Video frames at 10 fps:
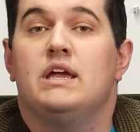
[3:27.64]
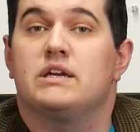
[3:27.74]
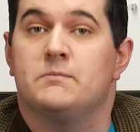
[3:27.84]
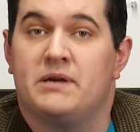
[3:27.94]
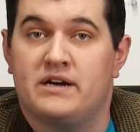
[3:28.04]

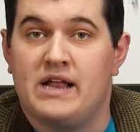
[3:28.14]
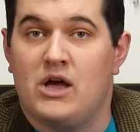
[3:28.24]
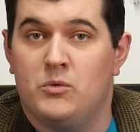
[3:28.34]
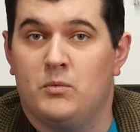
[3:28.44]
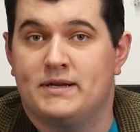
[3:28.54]
compared
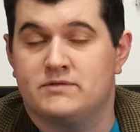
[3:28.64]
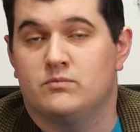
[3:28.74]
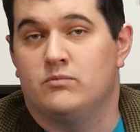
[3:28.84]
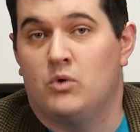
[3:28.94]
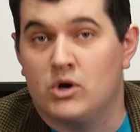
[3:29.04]
how much
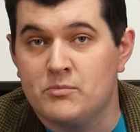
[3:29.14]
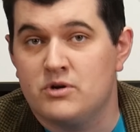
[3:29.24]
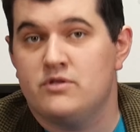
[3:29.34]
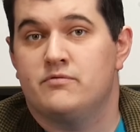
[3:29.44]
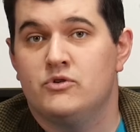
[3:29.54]

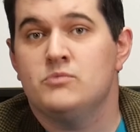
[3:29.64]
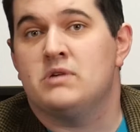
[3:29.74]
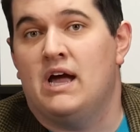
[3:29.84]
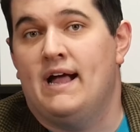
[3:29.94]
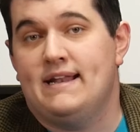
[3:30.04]
warmer the room
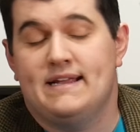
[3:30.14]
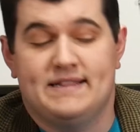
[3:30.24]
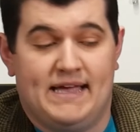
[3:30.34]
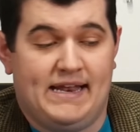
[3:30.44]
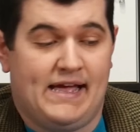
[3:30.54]
got
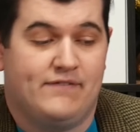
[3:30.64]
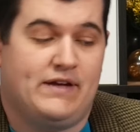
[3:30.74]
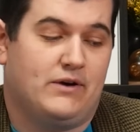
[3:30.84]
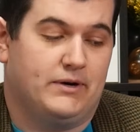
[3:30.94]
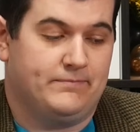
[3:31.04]
in that half
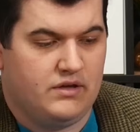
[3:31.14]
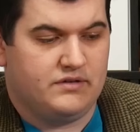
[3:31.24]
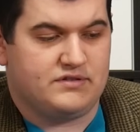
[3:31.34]
hour.